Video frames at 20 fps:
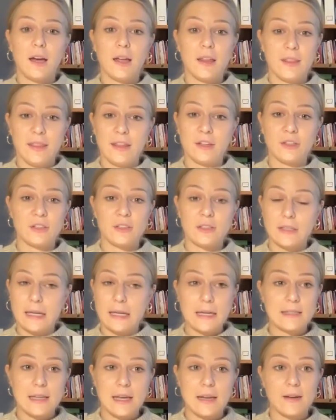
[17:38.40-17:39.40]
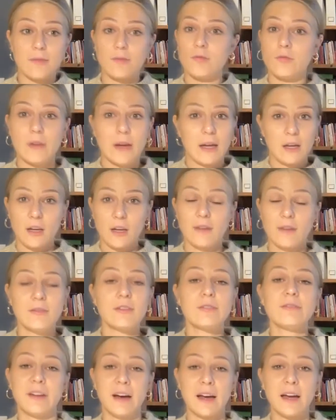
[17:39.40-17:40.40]
there's, like I said, I could have a
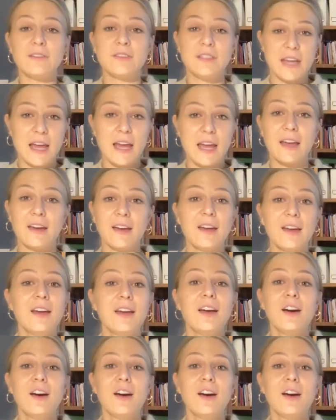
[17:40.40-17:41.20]
5-day